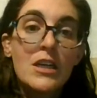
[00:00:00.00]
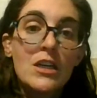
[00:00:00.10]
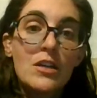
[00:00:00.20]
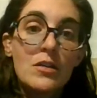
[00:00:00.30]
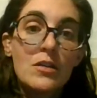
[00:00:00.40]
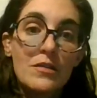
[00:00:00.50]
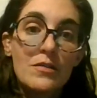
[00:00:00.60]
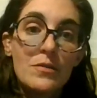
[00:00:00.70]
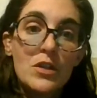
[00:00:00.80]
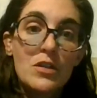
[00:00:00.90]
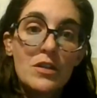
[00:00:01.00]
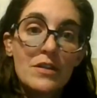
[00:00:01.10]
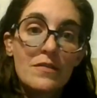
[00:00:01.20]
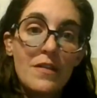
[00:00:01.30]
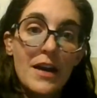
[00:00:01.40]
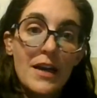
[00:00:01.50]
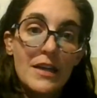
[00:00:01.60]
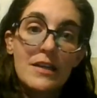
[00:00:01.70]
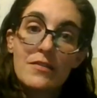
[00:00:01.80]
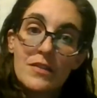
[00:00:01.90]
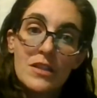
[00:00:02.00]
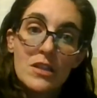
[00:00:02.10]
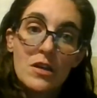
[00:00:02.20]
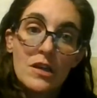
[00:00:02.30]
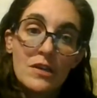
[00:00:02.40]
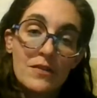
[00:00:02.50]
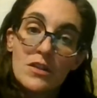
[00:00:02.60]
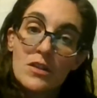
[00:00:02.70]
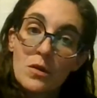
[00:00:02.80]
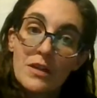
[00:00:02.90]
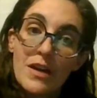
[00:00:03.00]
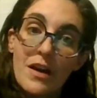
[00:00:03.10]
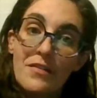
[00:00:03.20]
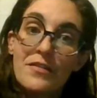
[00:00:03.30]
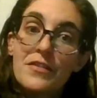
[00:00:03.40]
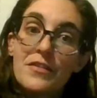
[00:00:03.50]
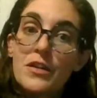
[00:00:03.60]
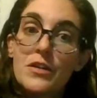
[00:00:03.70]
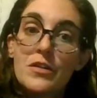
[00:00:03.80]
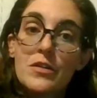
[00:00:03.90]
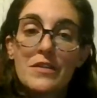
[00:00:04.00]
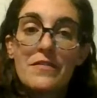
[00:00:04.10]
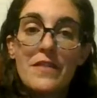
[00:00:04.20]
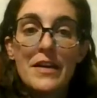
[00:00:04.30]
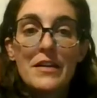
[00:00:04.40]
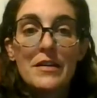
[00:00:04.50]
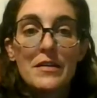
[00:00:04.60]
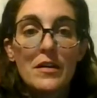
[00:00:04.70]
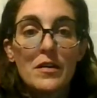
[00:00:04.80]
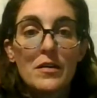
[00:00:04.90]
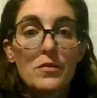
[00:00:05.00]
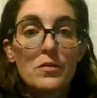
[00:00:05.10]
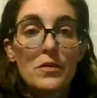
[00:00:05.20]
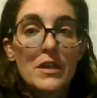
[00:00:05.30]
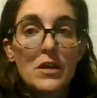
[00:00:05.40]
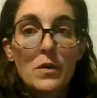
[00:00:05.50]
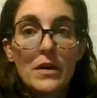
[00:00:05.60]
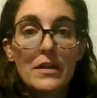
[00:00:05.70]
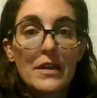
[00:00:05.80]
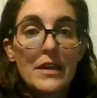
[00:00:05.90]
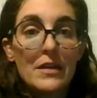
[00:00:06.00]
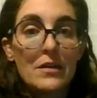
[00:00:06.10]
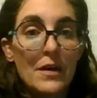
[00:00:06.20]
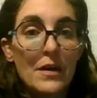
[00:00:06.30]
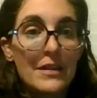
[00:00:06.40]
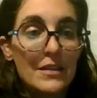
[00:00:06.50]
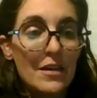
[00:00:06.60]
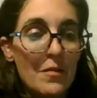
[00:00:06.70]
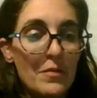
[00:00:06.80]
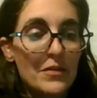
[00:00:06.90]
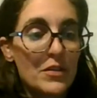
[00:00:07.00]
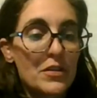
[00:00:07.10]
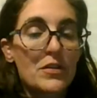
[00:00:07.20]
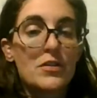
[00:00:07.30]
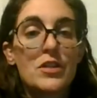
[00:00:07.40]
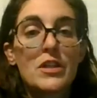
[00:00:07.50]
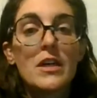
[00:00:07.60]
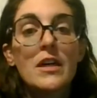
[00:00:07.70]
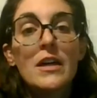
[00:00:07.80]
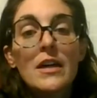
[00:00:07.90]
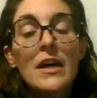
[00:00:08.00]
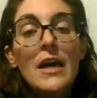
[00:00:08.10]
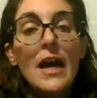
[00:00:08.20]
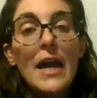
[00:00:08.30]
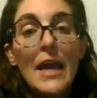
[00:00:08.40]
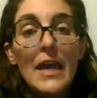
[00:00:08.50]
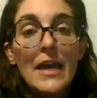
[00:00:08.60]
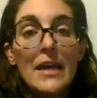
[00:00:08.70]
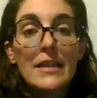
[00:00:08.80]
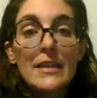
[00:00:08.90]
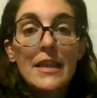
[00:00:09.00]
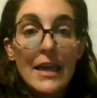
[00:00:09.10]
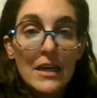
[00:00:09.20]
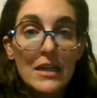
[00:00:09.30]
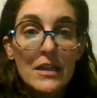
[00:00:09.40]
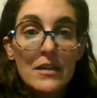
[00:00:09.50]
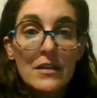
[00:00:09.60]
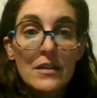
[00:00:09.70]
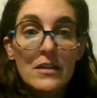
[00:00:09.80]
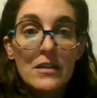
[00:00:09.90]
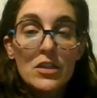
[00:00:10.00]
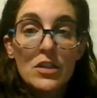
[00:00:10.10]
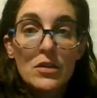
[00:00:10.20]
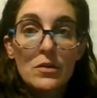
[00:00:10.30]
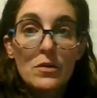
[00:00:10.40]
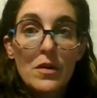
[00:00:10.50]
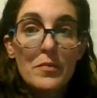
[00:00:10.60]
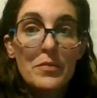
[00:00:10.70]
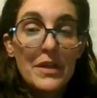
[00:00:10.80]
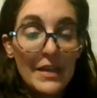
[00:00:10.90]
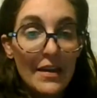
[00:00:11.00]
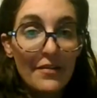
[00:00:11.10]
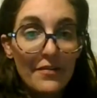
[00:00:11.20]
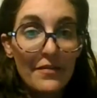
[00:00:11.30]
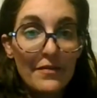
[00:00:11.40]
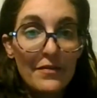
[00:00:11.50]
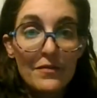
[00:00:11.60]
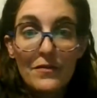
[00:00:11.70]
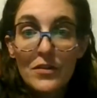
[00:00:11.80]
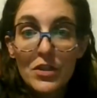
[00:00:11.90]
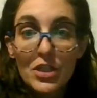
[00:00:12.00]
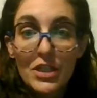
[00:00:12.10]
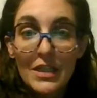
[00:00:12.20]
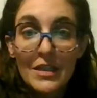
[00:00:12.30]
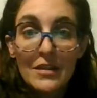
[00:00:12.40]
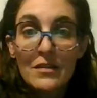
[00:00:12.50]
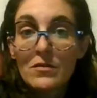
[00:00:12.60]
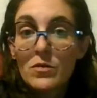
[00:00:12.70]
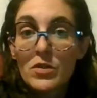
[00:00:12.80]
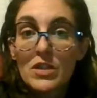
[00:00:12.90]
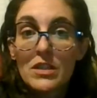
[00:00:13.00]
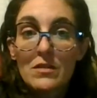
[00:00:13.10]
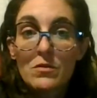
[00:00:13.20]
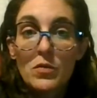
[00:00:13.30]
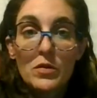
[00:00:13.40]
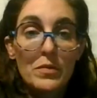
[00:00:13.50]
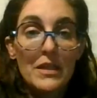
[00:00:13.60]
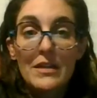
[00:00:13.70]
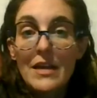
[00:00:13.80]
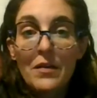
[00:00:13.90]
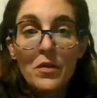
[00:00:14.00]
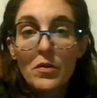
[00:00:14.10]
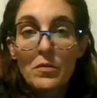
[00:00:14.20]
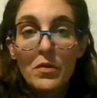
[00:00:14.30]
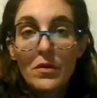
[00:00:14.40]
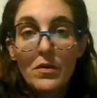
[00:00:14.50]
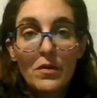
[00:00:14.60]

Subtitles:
you can usually find, if it's old enough, you can usually find really quickly right at the top of your search a link to a PDF version, which would be downloadable